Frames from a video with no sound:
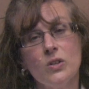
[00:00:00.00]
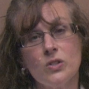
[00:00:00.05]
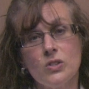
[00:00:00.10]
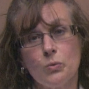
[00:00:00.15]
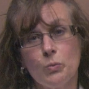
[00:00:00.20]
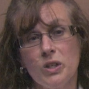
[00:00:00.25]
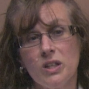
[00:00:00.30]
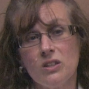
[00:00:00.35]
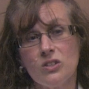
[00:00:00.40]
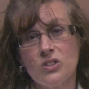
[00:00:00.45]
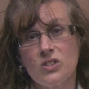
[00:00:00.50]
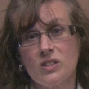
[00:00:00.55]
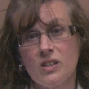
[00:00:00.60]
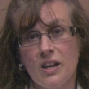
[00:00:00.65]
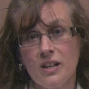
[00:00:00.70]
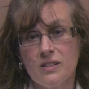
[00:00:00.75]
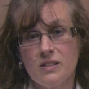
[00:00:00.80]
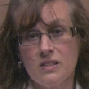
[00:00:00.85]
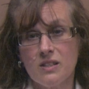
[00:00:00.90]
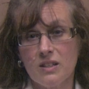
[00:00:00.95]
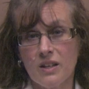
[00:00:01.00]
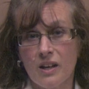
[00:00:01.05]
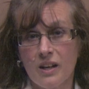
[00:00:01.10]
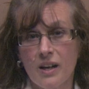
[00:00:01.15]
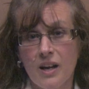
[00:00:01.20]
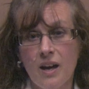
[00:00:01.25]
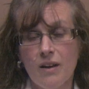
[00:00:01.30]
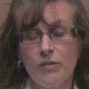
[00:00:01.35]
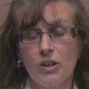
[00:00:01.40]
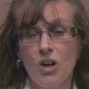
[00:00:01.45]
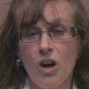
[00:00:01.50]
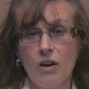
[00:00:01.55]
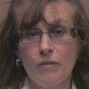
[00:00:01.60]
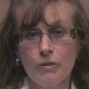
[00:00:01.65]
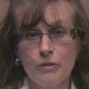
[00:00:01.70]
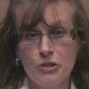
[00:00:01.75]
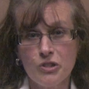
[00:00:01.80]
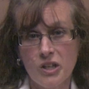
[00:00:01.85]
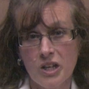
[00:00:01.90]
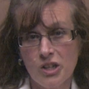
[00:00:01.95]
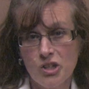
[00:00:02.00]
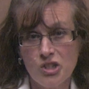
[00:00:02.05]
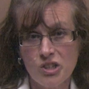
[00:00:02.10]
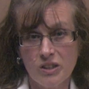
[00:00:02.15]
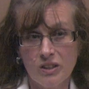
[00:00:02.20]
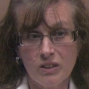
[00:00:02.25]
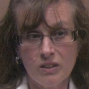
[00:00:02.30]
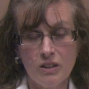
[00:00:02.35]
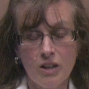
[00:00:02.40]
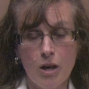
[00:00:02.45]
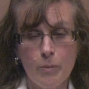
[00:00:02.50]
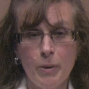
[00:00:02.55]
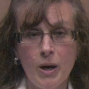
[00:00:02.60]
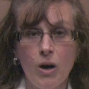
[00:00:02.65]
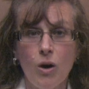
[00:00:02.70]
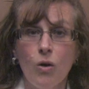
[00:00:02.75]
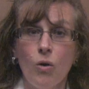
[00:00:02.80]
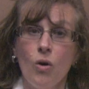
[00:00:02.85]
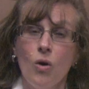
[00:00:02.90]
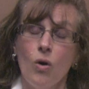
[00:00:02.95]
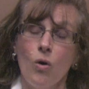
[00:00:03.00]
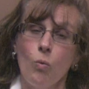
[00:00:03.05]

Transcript: So we just kind of sit down and have a conversation about